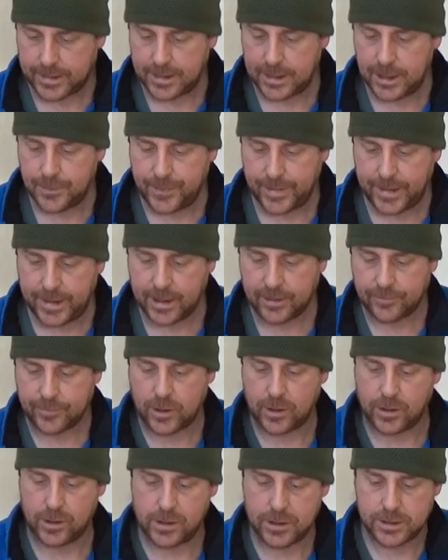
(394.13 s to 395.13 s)
idea being,
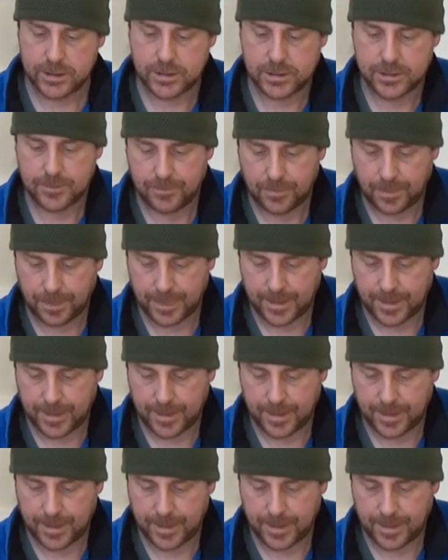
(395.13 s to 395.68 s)
of course,